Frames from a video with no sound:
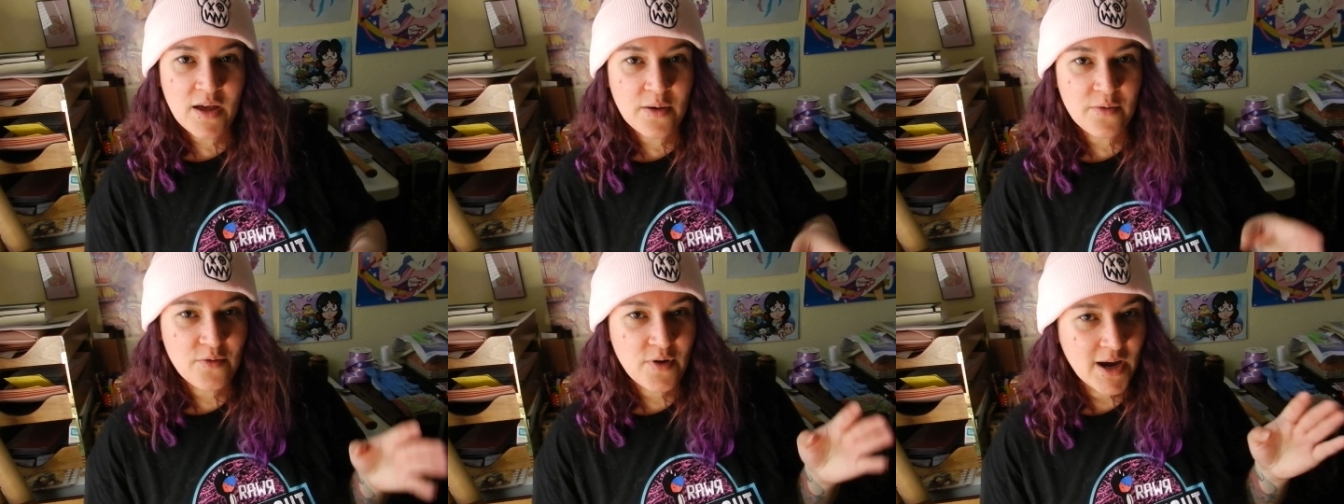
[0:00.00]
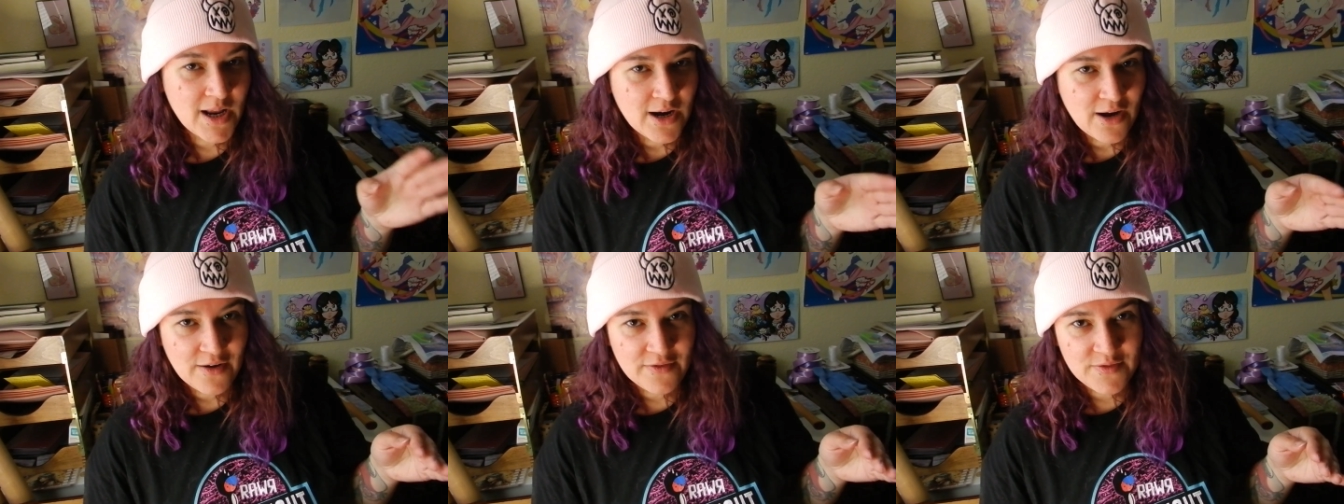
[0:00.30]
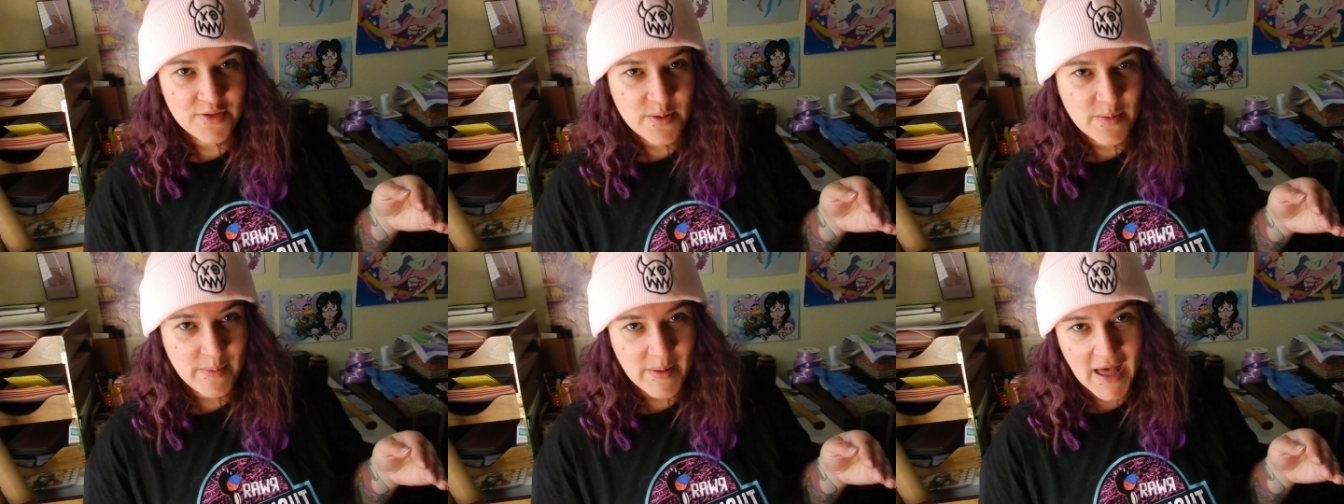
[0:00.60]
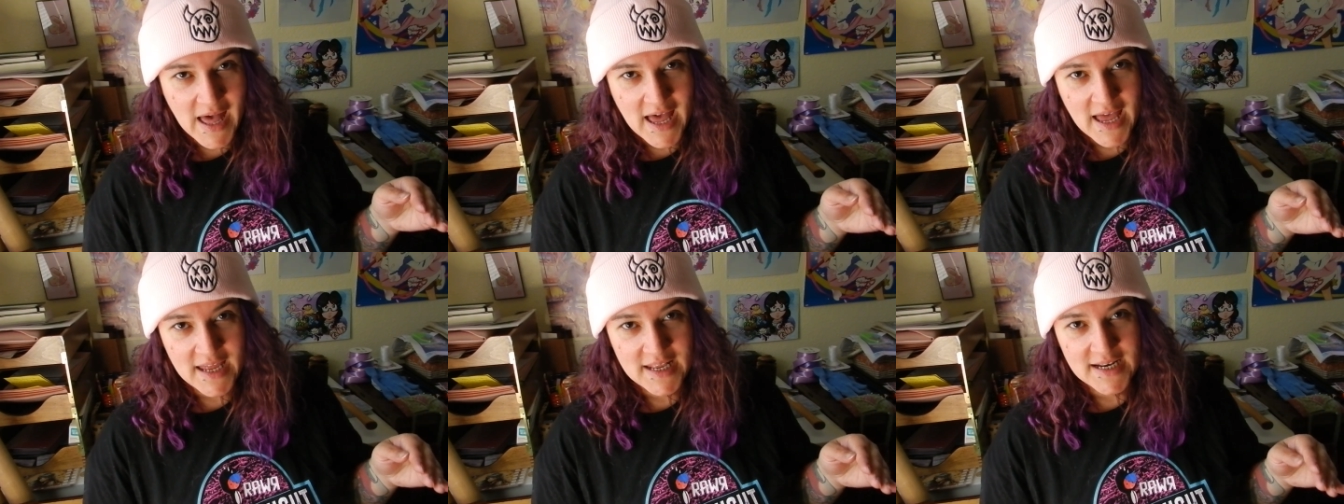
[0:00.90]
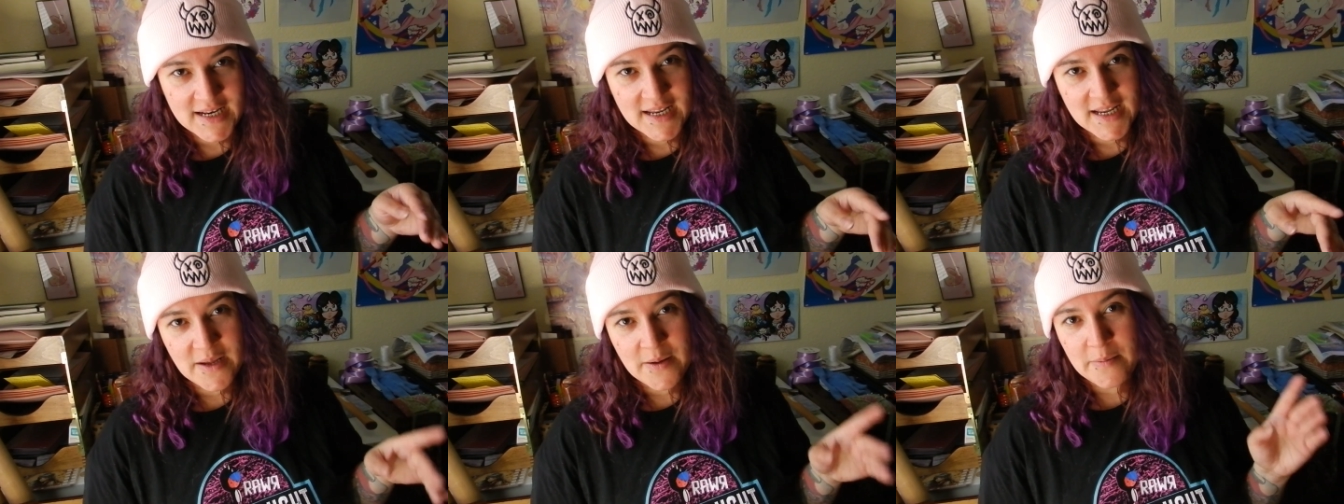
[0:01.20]
Right off the
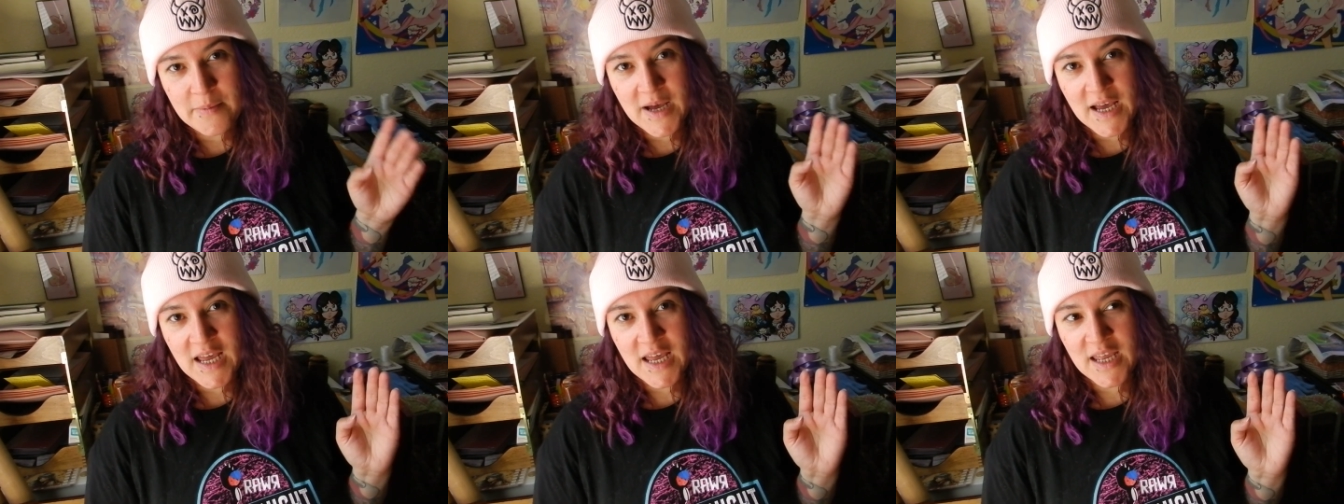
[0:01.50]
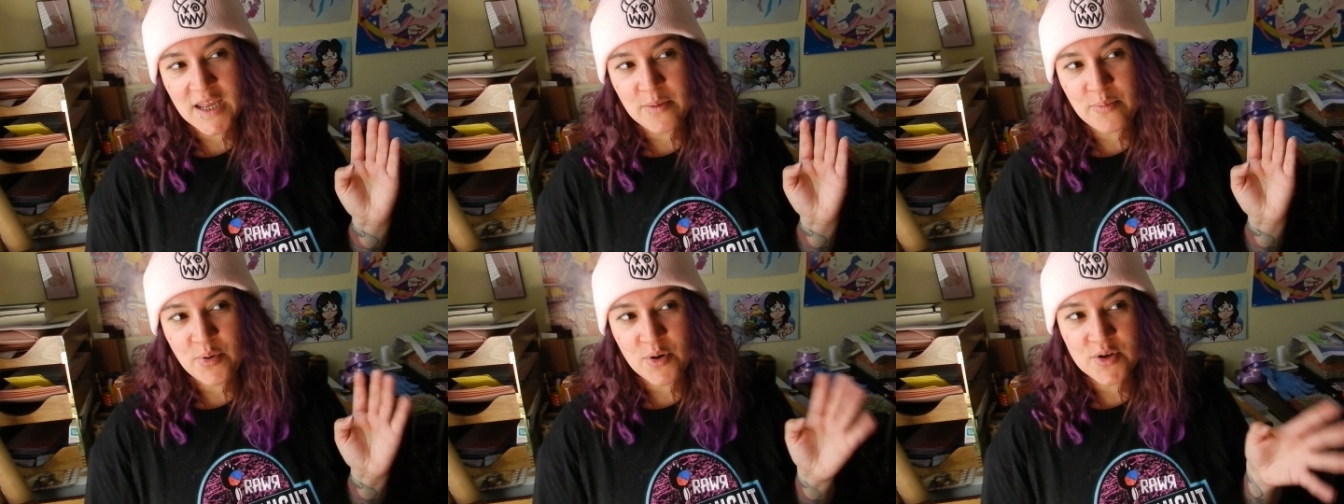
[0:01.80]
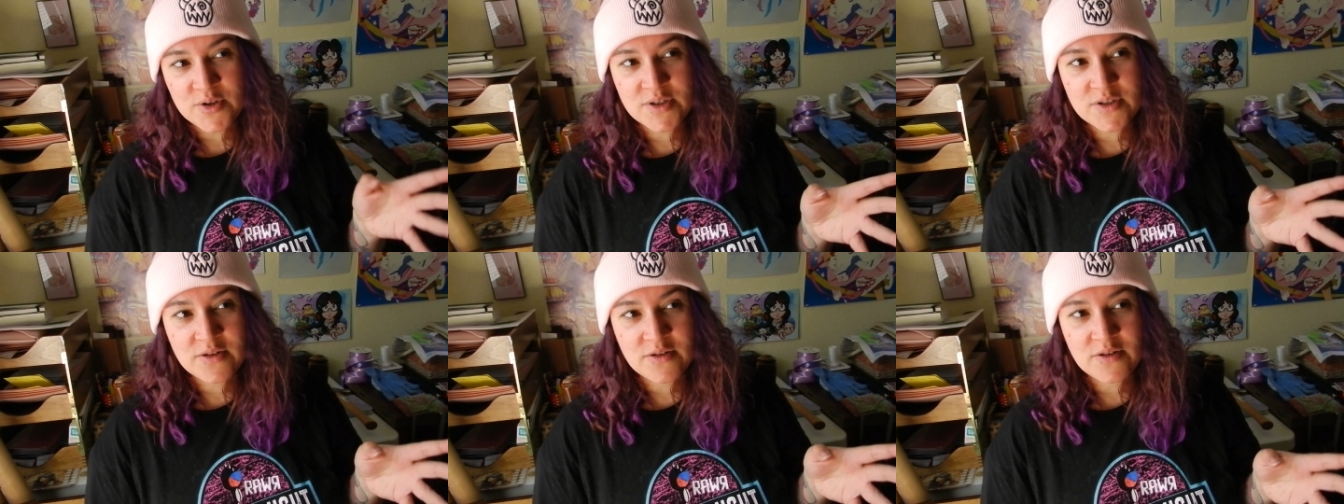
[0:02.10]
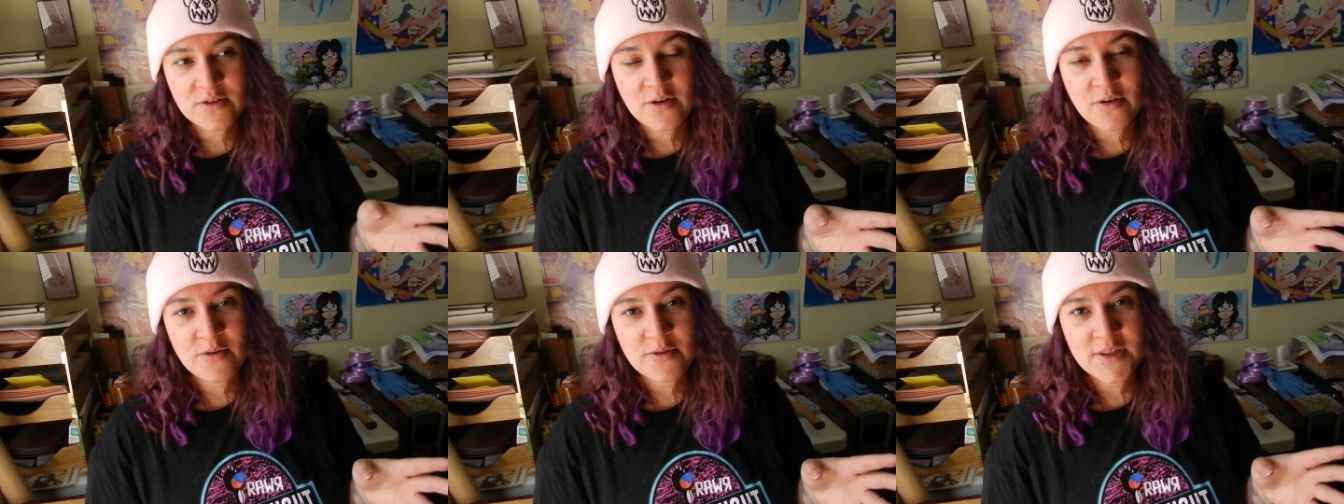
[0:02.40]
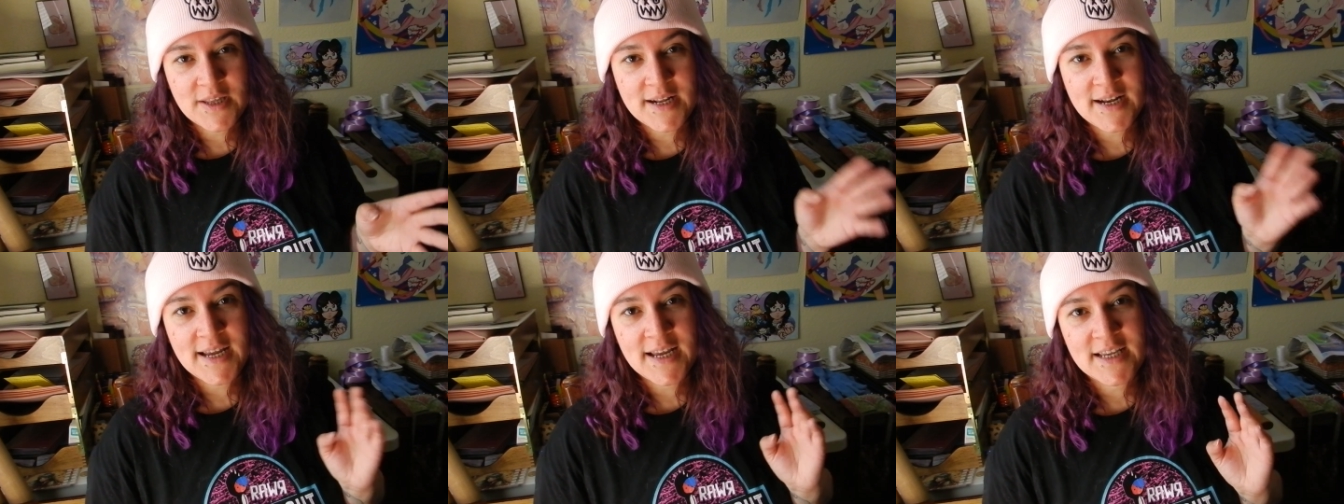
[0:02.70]
bat, my personal
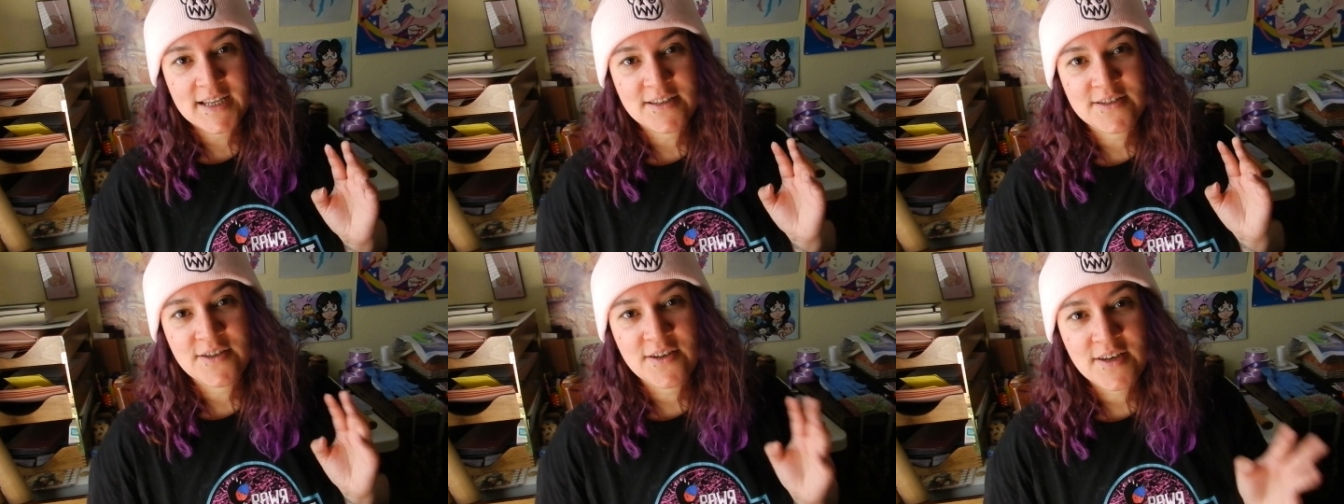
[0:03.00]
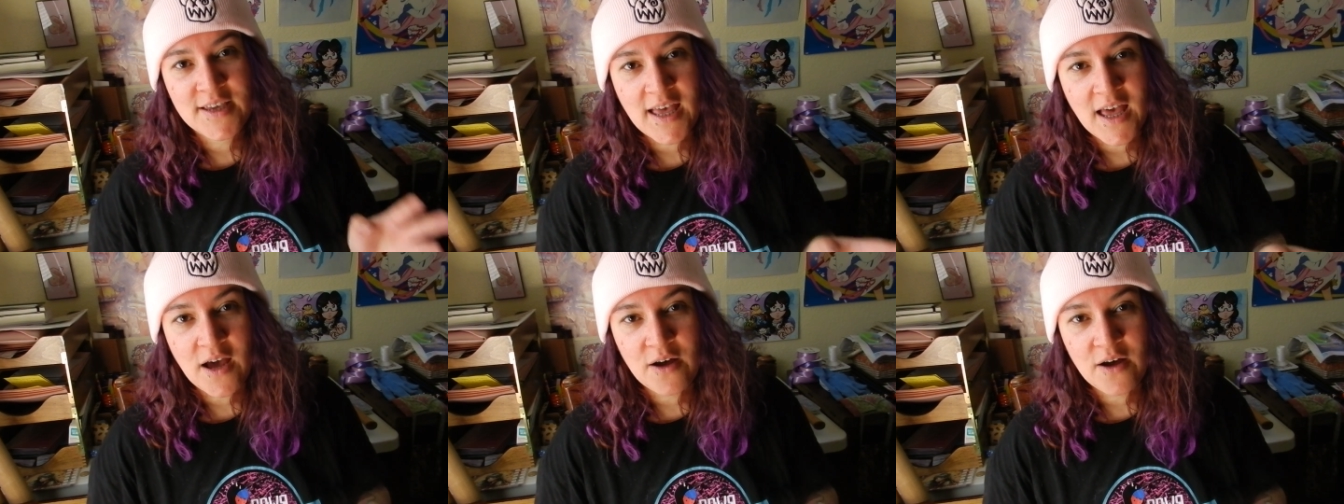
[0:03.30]
loan that I took